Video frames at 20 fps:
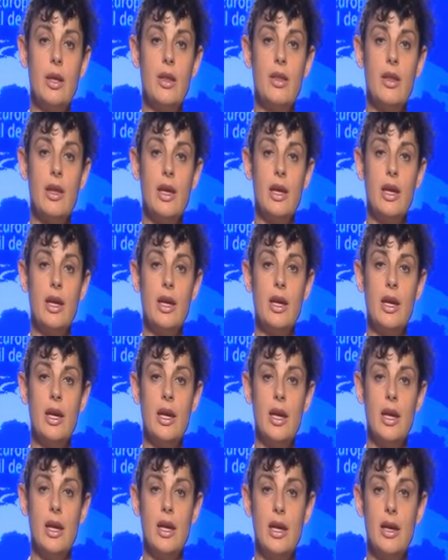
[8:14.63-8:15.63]
The
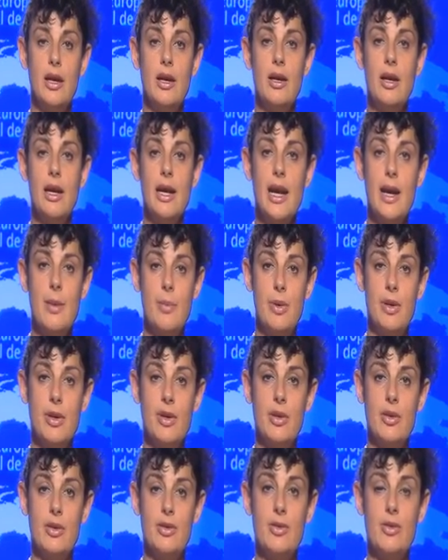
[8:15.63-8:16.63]

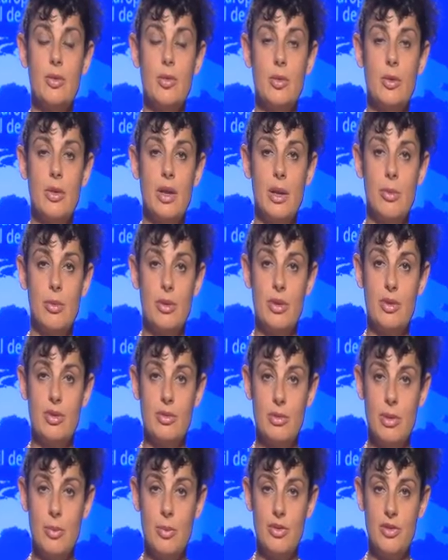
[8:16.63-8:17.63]
applicant or the
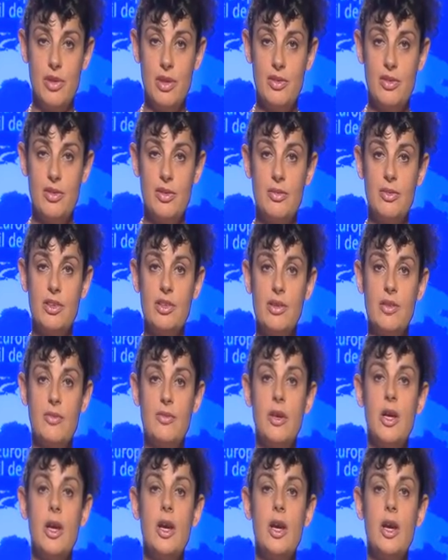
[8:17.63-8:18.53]
applicant's representative